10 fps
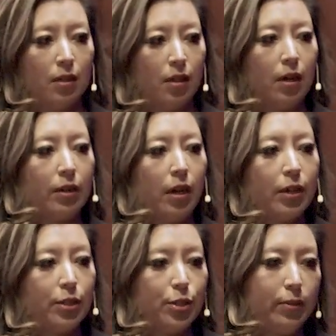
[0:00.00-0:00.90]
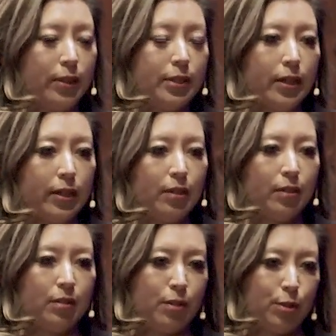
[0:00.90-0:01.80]
On August 22nd,
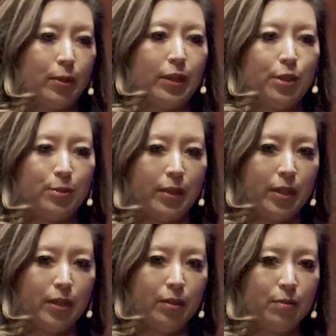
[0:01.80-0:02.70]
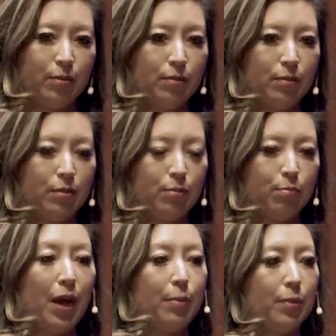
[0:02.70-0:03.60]
2020,
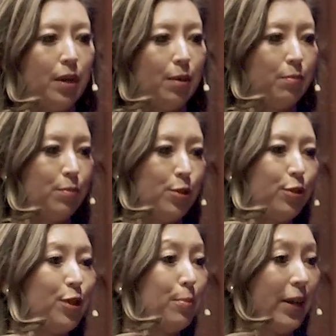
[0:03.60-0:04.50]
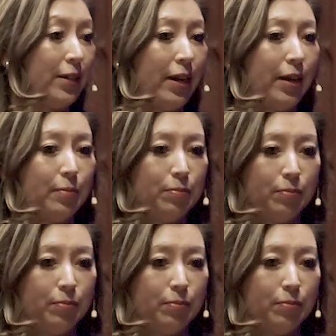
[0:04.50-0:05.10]
my mom joined my dad,